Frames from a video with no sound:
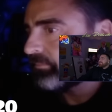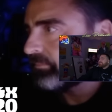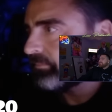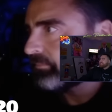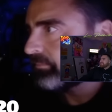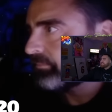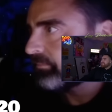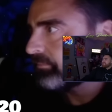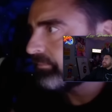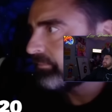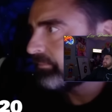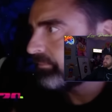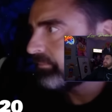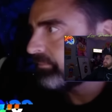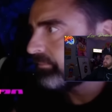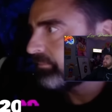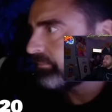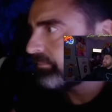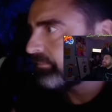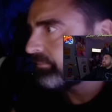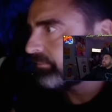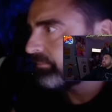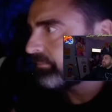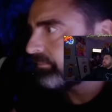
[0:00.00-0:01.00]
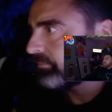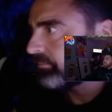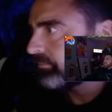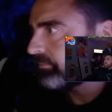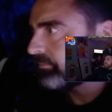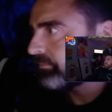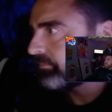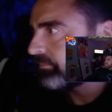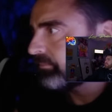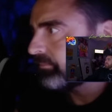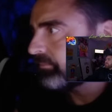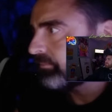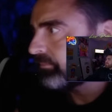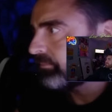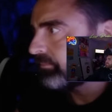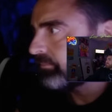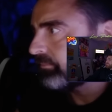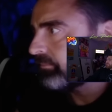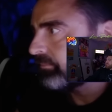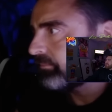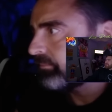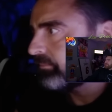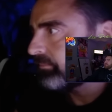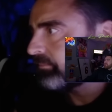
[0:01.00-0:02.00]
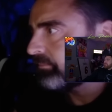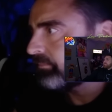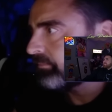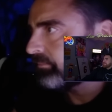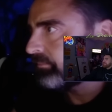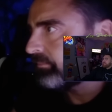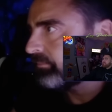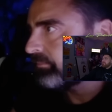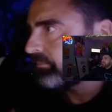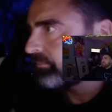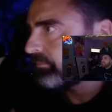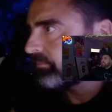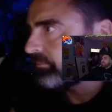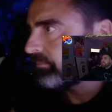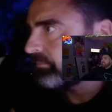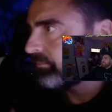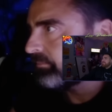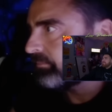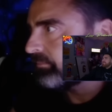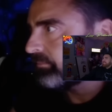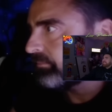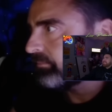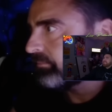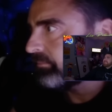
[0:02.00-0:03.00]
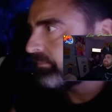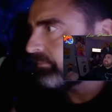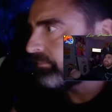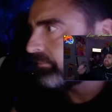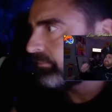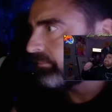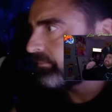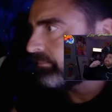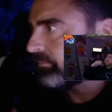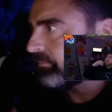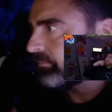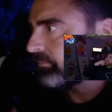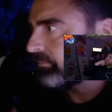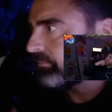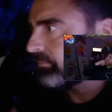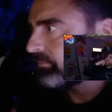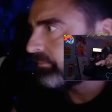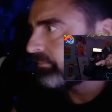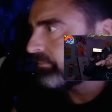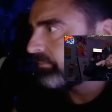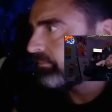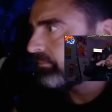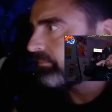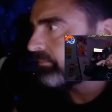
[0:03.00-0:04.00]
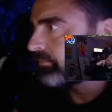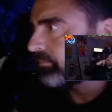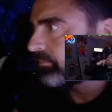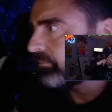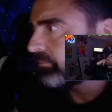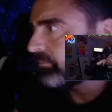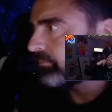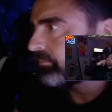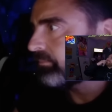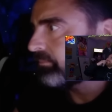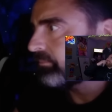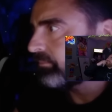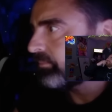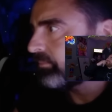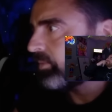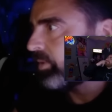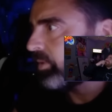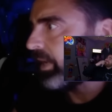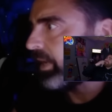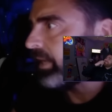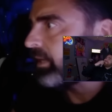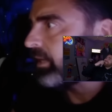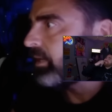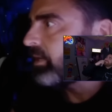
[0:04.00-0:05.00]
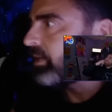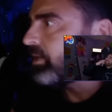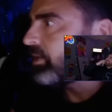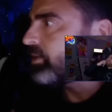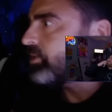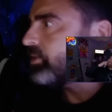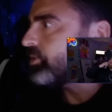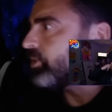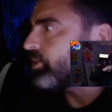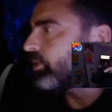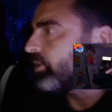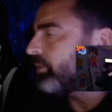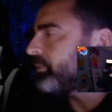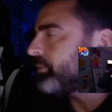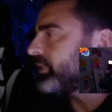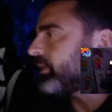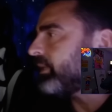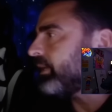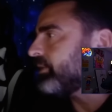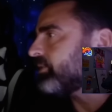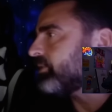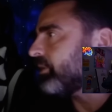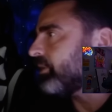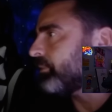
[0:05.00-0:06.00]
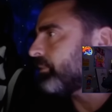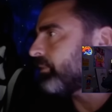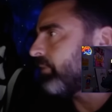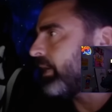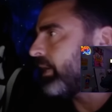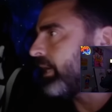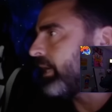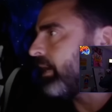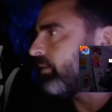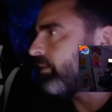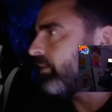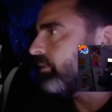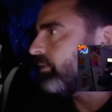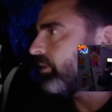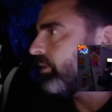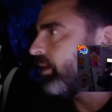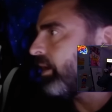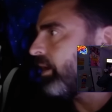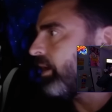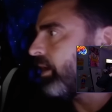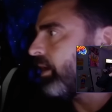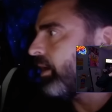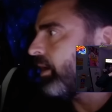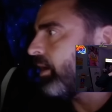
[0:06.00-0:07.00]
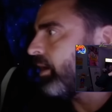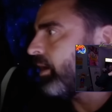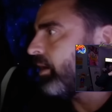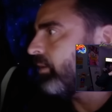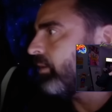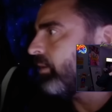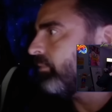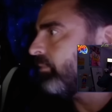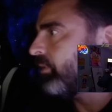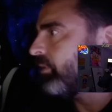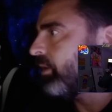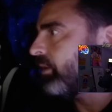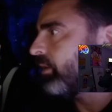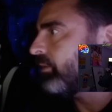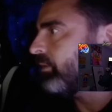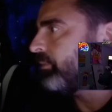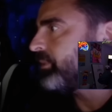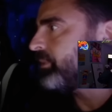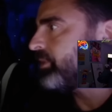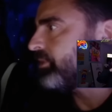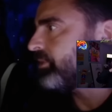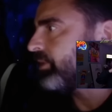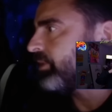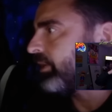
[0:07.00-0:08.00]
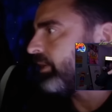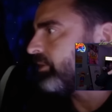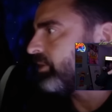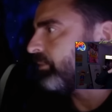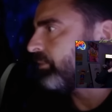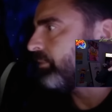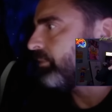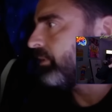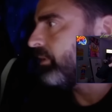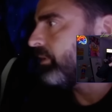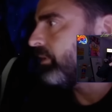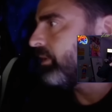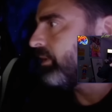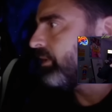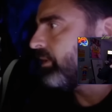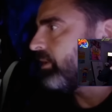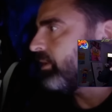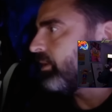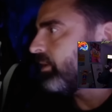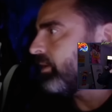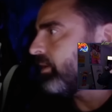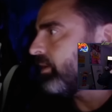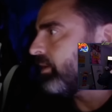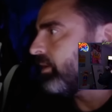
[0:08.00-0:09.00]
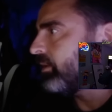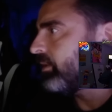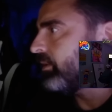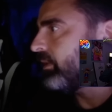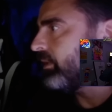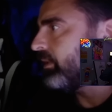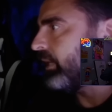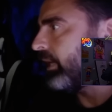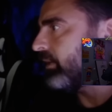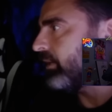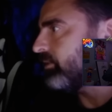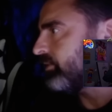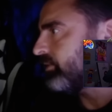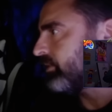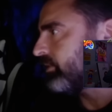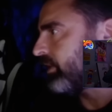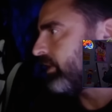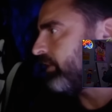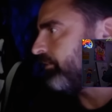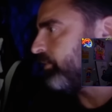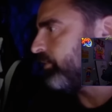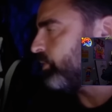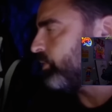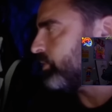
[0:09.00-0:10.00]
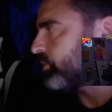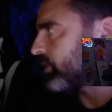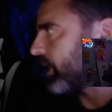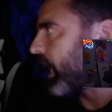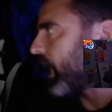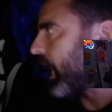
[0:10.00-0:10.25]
just said, "Wait, your dad was a child prodigy on the skin flute." Okay, so let me tell you something right now. What the hell is uh, that? Uh, let me just tell is you. it a sexual thing? Yeah, skin flutes a